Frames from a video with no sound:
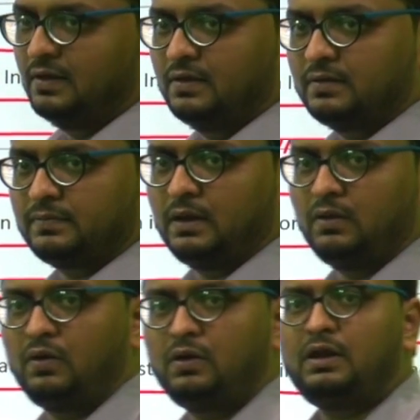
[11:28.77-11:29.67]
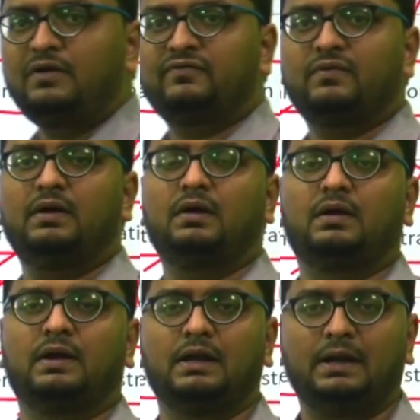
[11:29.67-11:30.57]
The whole of
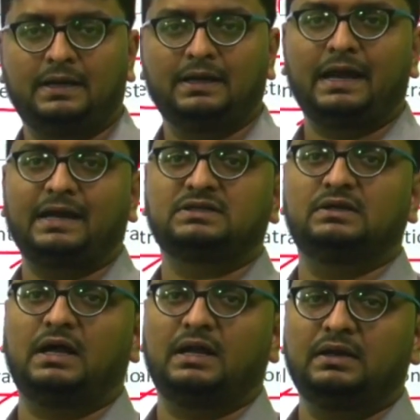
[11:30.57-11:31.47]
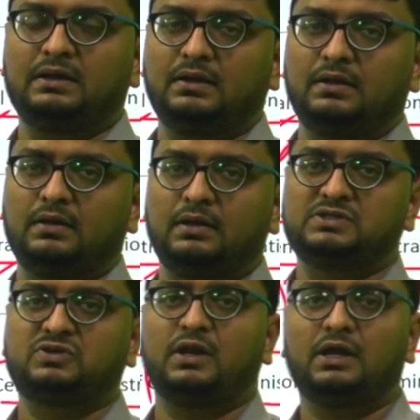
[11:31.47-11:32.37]
Regulating Acts and the
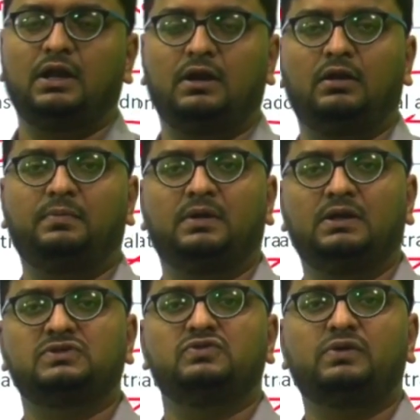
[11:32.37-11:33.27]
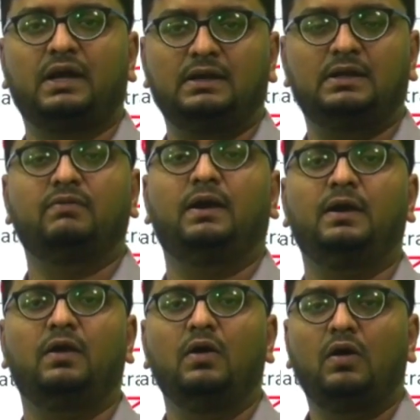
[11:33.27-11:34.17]
historical underpinnings you can
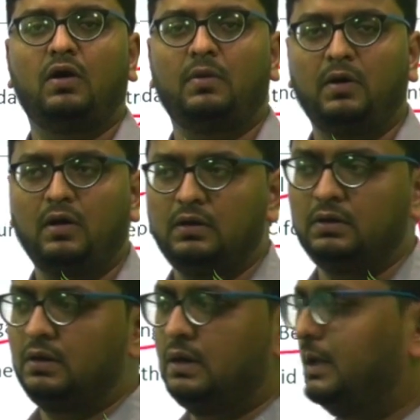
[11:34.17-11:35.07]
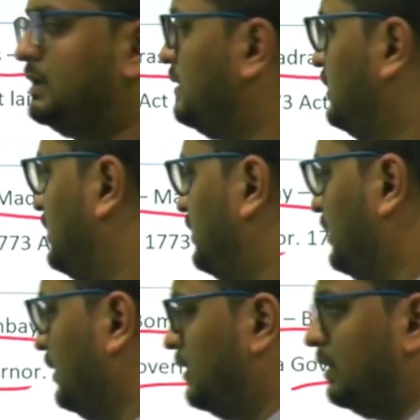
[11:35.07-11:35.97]
divide among like
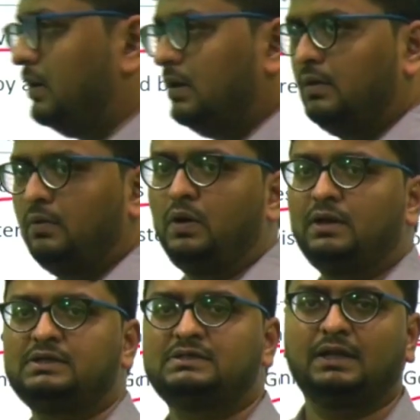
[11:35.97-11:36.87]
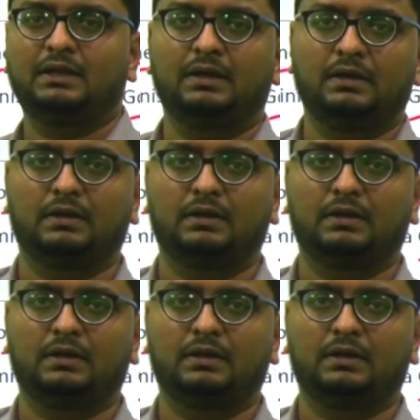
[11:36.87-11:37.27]
what is the